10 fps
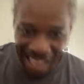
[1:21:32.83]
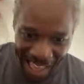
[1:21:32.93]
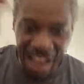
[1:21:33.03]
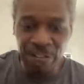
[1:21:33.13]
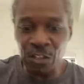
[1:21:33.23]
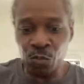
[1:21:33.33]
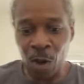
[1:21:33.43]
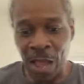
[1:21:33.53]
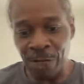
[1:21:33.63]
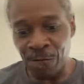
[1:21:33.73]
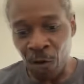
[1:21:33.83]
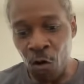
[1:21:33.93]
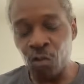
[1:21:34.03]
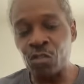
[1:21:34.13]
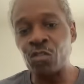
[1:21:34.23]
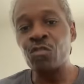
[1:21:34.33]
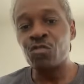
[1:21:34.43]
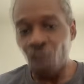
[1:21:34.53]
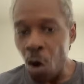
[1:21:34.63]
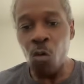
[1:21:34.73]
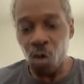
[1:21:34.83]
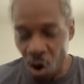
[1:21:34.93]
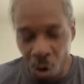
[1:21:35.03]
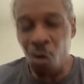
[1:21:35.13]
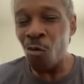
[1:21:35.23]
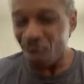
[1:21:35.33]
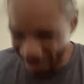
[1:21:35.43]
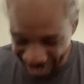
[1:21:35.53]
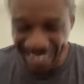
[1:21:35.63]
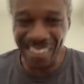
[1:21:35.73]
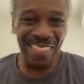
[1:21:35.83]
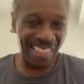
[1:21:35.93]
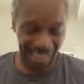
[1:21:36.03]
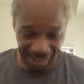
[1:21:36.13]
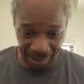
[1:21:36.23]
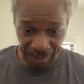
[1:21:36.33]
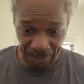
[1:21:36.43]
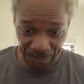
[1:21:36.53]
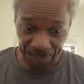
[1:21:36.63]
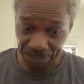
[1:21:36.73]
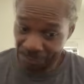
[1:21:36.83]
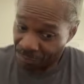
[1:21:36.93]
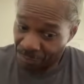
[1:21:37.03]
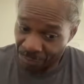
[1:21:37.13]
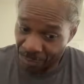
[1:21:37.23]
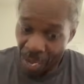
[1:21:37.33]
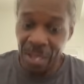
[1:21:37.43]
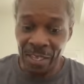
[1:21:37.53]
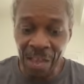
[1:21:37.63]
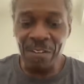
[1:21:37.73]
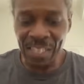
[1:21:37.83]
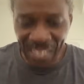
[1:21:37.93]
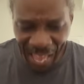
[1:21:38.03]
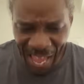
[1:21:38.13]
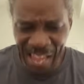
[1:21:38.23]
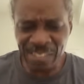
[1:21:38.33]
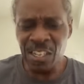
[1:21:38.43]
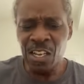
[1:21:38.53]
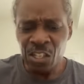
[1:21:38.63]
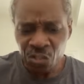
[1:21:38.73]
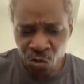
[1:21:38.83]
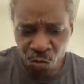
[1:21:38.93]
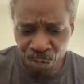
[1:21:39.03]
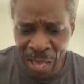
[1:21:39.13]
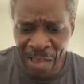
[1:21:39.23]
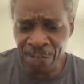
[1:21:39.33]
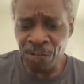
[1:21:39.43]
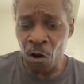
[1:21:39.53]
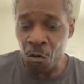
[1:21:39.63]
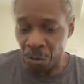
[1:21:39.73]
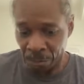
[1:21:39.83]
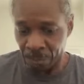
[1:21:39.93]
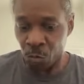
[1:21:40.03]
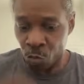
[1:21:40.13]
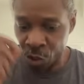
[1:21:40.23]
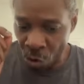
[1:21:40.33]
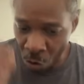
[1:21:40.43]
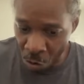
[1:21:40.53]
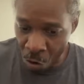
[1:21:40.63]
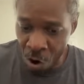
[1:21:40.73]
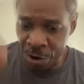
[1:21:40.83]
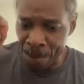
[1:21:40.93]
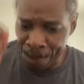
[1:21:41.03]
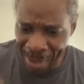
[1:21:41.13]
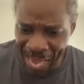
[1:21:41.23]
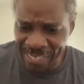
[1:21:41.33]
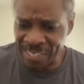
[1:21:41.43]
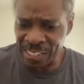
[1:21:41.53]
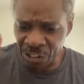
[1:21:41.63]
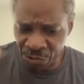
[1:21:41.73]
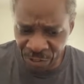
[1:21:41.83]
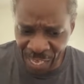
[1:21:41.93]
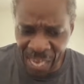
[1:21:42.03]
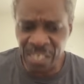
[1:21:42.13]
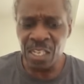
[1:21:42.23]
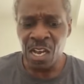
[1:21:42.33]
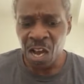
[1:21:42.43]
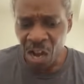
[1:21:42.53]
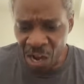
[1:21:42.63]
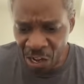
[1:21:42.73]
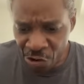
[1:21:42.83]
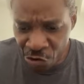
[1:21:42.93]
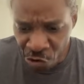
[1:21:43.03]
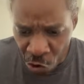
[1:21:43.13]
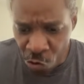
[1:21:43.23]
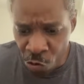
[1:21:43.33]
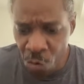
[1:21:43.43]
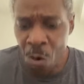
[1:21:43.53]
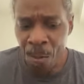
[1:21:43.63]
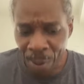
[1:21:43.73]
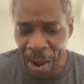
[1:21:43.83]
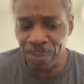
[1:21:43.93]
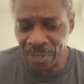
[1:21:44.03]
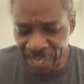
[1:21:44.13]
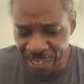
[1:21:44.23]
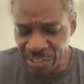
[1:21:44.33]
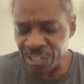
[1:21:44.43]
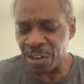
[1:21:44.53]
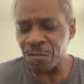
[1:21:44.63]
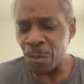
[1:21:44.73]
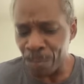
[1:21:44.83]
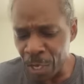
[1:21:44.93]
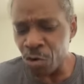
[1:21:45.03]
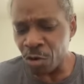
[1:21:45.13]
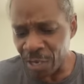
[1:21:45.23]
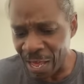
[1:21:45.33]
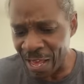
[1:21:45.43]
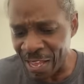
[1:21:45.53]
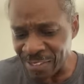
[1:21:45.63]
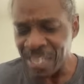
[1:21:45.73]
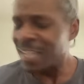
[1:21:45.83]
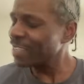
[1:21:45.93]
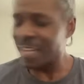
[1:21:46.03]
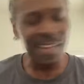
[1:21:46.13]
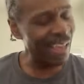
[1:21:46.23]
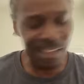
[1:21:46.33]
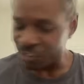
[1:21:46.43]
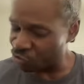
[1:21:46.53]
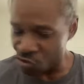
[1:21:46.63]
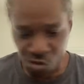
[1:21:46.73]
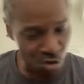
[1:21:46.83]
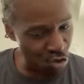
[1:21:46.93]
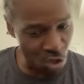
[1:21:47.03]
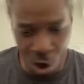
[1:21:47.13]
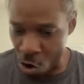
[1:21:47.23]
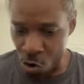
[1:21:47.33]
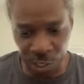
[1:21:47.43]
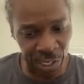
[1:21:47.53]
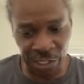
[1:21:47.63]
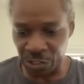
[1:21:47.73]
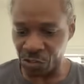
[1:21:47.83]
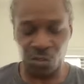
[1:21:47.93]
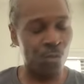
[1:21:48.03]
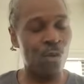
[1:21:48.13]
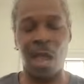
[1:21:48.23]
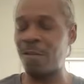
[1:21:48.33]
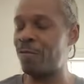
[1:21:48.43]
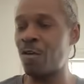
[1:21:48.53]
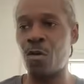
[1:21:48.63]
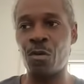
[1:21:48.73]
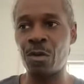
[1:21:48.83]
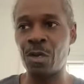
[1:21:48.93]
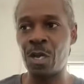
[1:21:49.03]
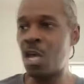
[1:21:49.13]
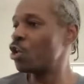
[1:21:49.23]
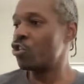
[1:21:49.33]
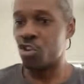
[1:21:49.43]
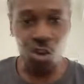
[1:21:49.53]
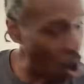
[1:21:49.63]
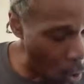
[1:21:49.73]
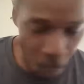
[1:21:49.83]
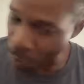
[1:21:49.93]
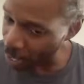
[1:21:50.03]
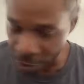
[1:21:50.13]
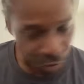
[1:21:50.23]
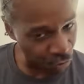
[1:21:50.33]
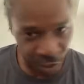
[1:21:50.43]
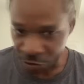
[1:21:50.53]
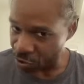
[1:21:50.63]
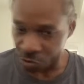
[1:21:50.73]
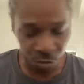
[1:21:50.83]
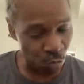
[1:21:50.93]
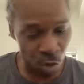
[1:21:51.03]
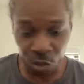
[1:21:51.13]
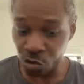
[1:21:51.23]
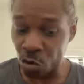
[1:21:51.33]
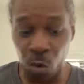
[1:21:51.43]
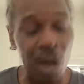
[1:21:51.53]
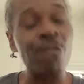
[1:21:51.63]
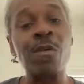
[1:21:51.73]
Average white folk don't own anything. Giving cash to black folk would automatically create a new population of the middle class that has no allegiance to white folk, no patriotism whatsoever.